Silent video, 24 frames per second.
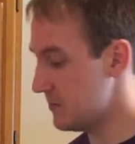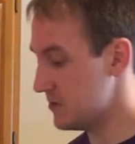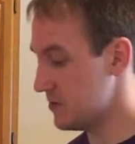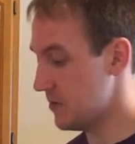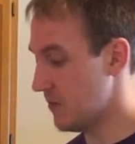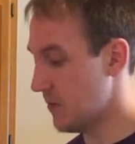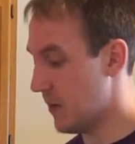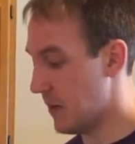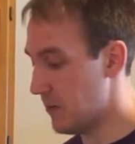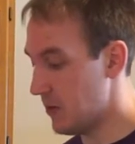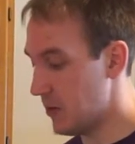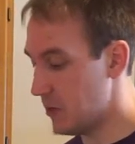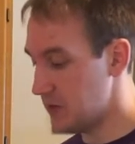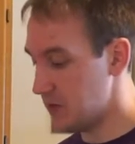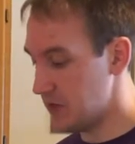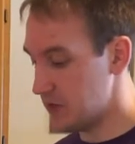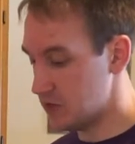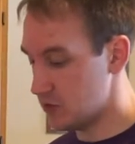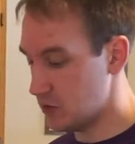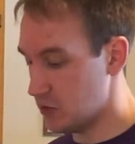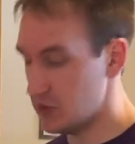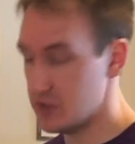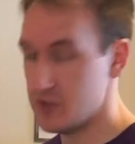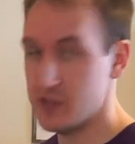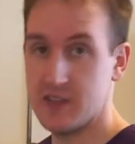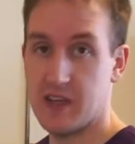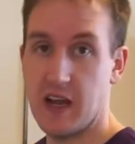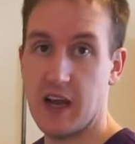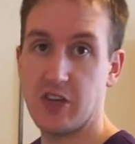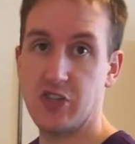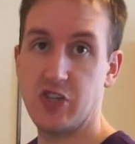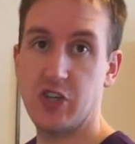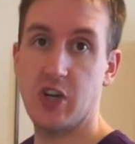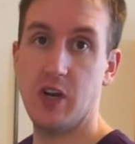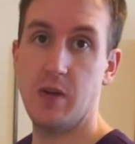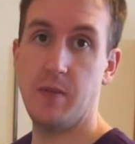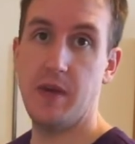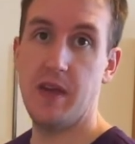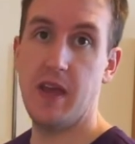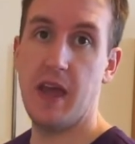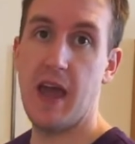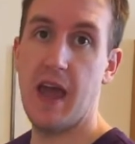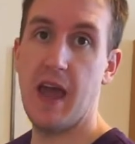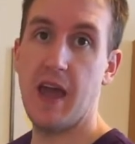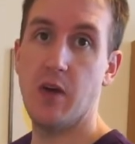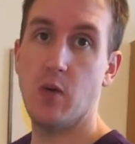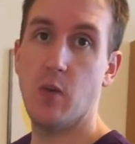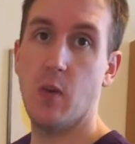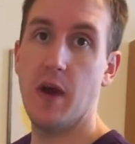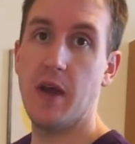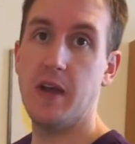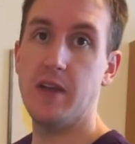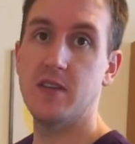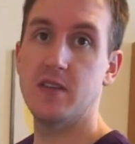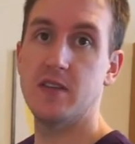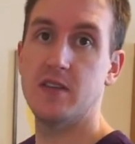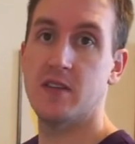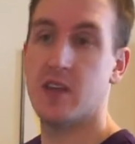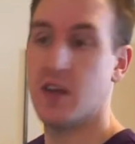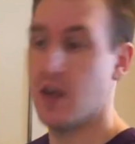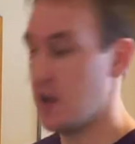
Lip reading: So my protein source is actually going to be egg whites.